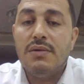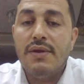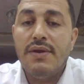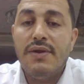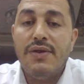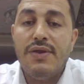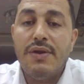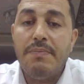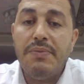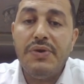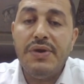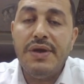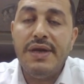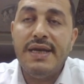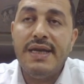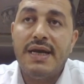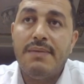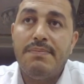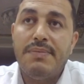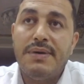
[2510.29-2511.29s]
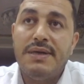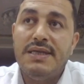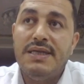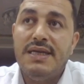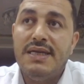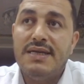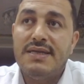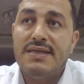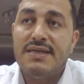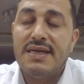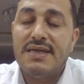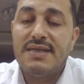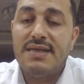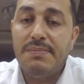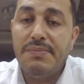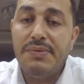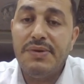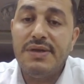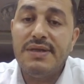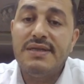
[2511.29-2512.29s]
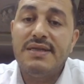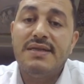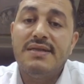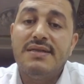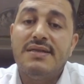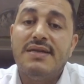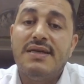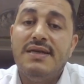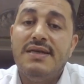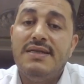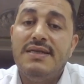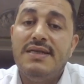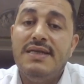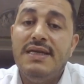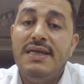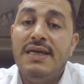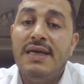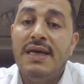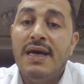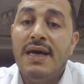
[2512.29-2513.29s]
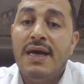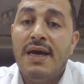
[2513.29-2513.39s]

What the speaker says: The perineal body is a separate entity.